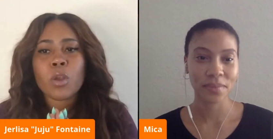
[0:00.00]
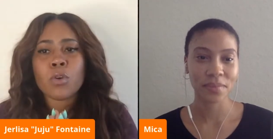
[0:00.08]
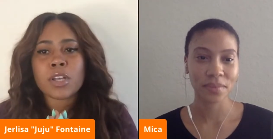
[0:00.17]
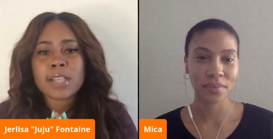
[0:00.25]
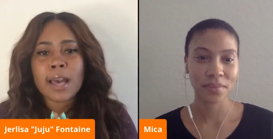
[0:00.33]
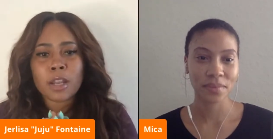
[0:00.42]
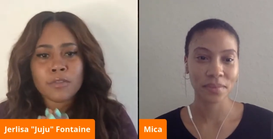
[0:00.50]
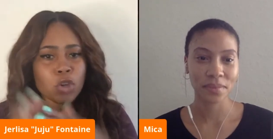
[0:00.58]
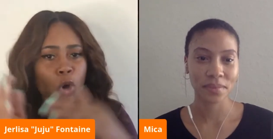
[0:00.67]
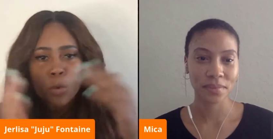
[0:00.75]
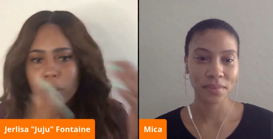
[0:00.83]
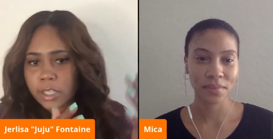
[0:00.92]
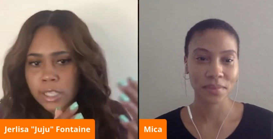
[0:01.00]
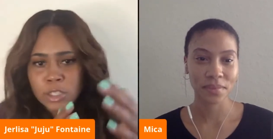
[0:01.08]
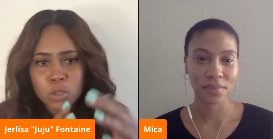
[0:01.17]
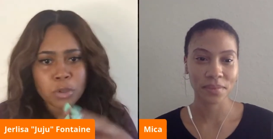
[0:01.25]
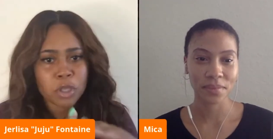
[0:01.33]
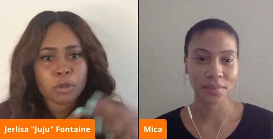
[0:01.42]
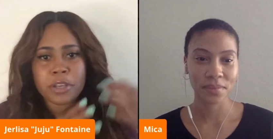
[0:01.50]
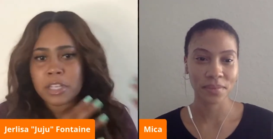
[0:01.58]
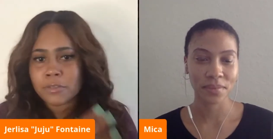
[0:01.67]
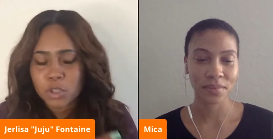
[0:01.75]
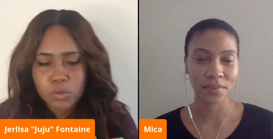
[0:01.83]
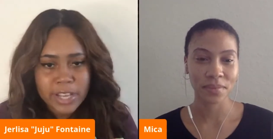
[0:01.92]
Speaker 1: was kind of, you know, working, doing the
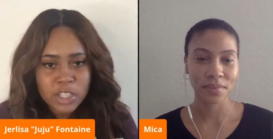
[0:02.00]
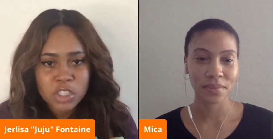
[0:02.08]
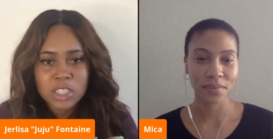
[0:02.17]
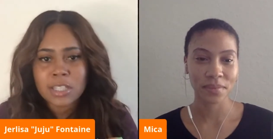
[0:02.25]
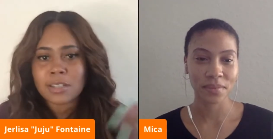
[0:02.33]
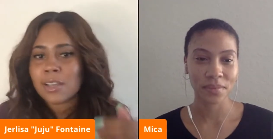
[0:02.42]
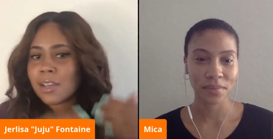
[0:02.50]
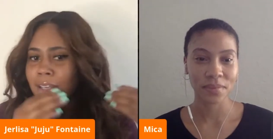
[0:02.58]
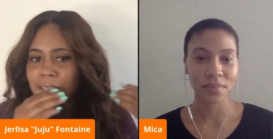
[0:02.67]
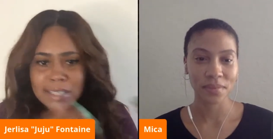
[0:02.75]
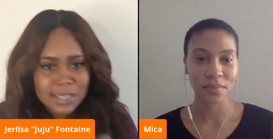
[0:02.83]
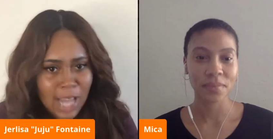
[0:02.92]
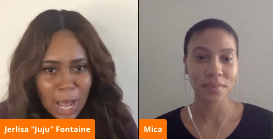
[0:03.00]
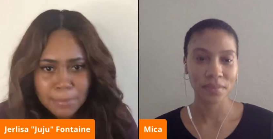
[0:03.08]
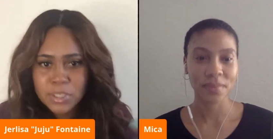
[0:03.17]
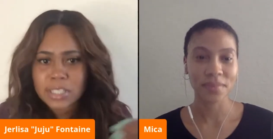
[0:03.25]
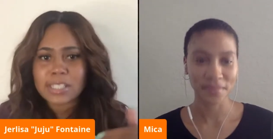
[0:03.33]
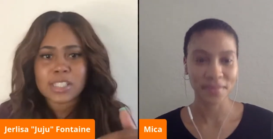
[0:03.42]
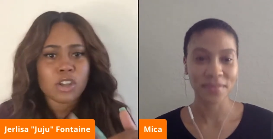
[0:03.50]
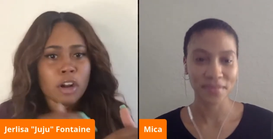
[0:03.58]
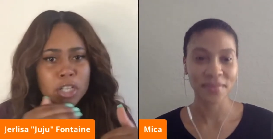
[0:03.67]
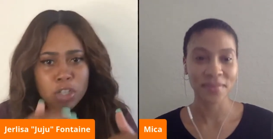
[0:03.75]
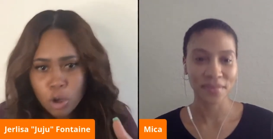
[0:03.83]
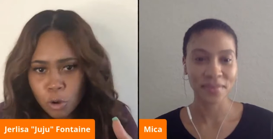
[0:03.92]
creative direction. He stopped it,
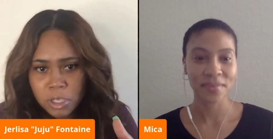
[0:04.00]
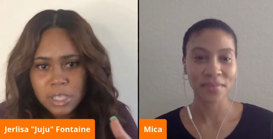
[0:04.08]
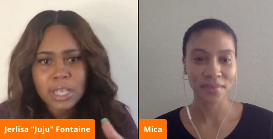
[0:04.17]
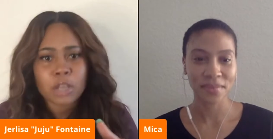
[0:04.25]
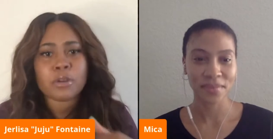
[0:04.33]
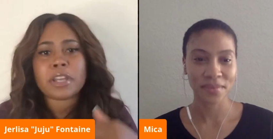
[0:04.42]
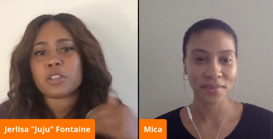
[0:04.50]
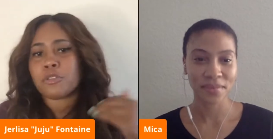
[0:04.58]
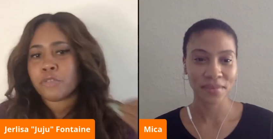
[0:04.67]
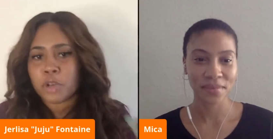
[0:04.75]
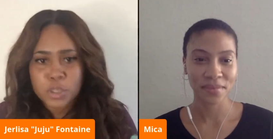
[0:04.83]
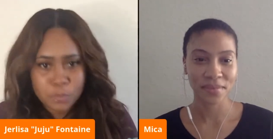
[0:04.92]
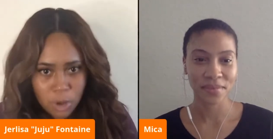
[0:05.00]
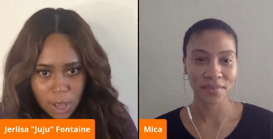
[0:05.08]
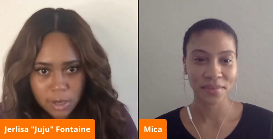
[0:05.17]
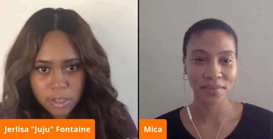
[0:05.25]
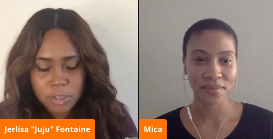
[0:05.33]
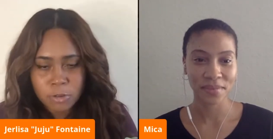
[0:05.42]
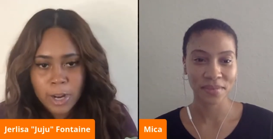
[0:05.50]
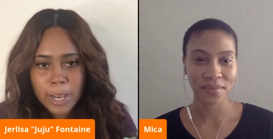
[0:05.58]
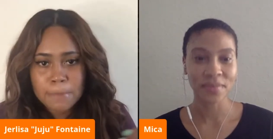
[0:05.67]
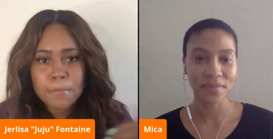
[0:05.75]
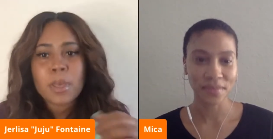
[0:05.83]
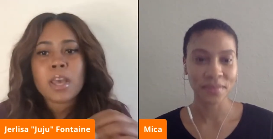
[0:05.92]
started coding, and created the first product,
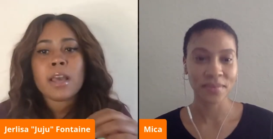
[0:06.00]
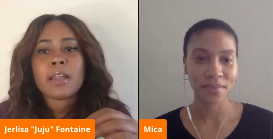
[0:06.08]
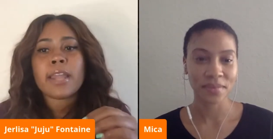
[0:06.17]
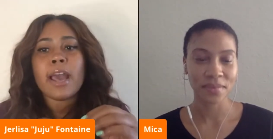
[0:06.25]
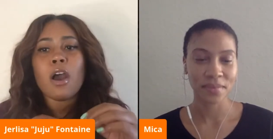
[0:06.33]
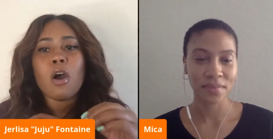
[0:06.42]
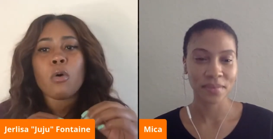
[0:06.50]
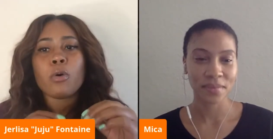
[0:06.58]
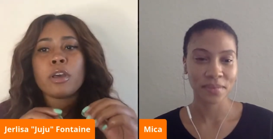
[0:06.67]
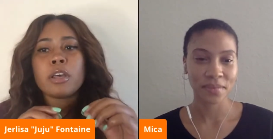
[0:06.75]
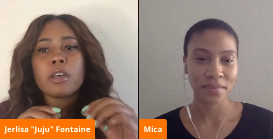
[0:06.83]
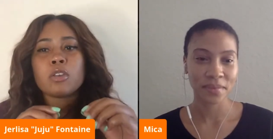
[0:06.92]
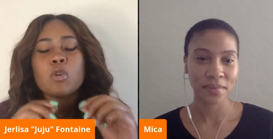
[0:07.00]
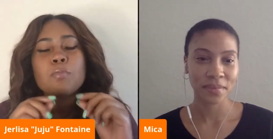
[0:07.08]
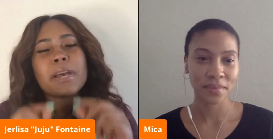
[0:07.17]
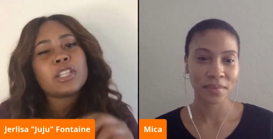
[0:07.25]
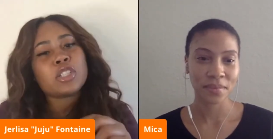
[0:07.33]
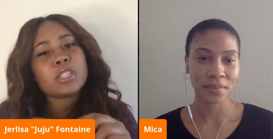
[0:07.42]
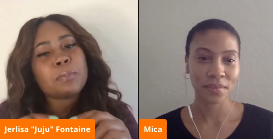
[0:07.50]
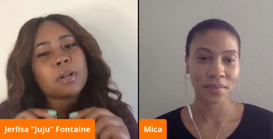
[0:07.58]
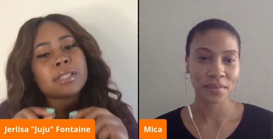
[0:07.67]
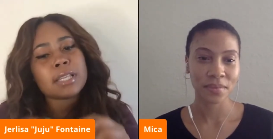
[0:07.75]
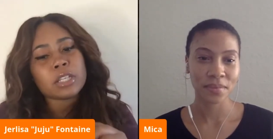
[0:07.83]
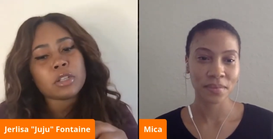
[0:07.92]
right? Now, you mentioned
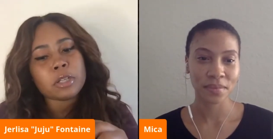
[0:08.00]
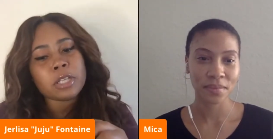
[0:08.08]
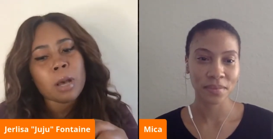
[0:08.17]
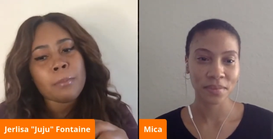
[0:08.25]
particularly